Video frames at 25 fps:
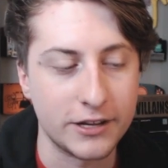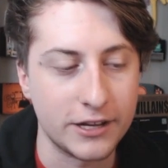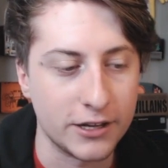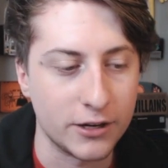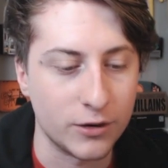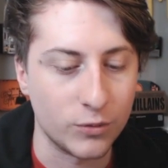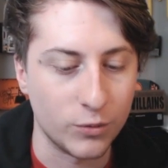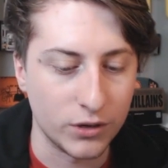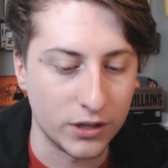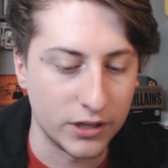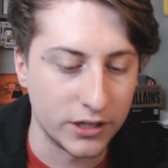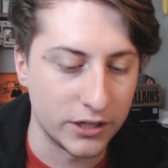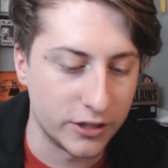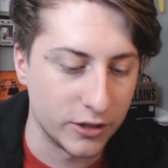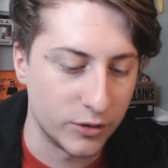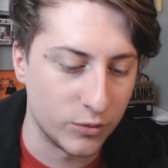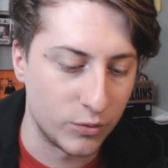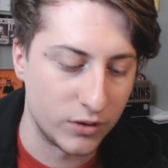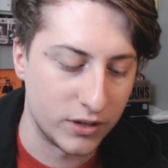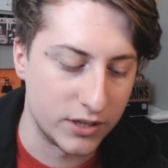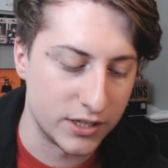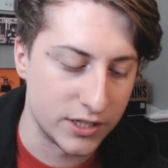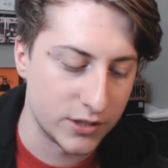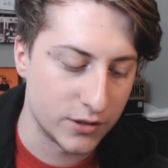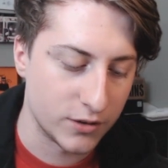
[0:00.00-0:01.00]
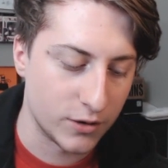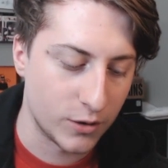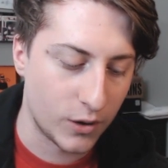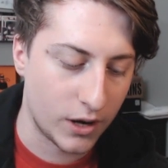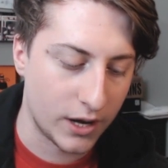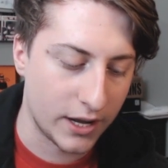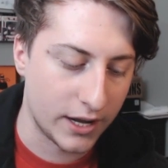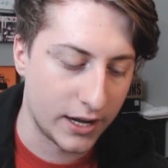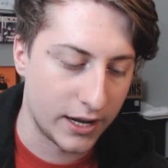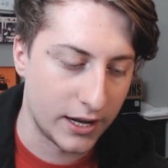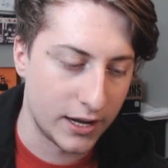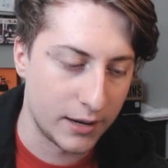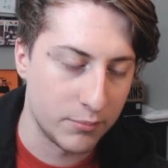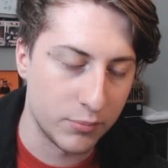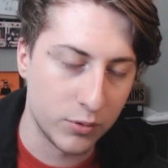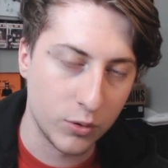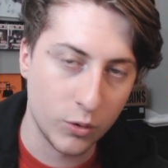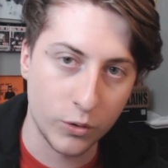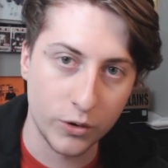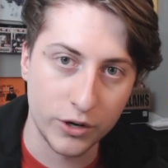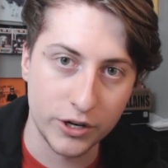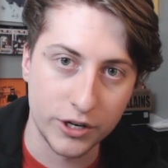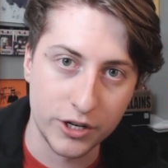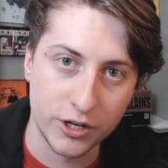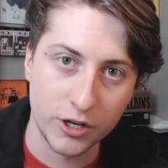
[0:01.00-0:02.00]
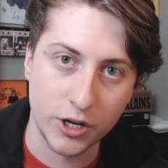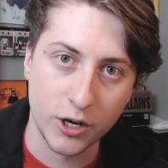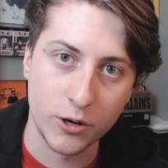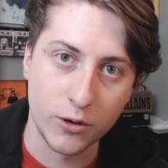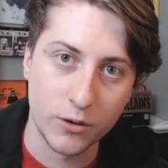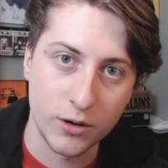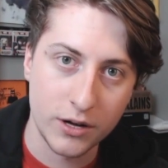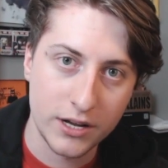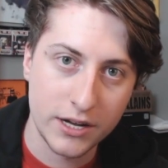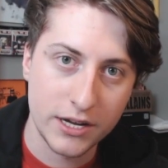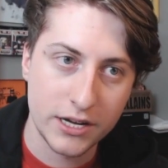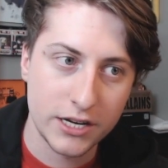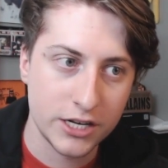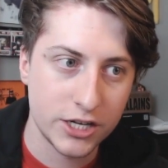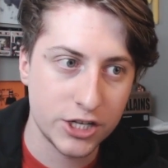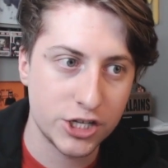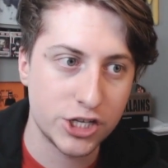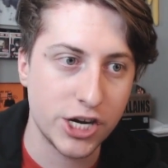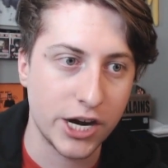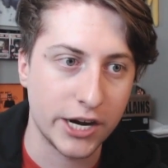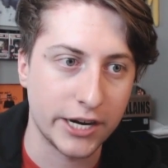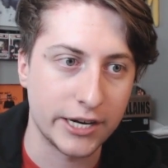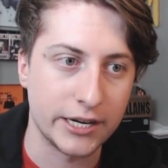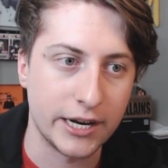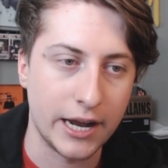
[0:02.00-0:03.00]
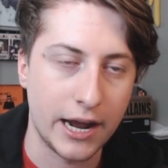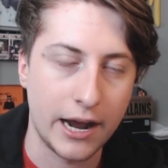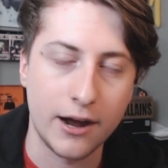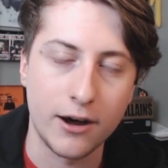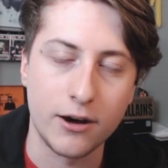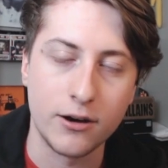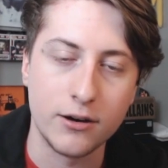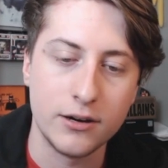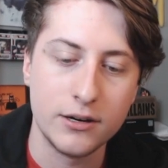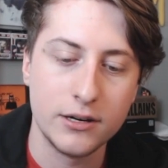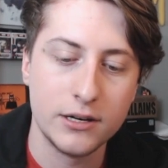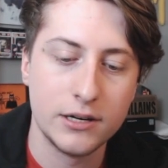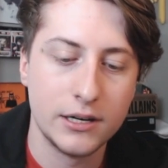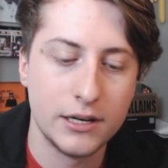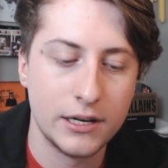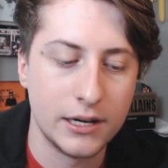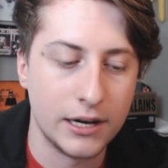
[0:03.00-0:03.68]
He had a really good one, so I implore you to go check it out.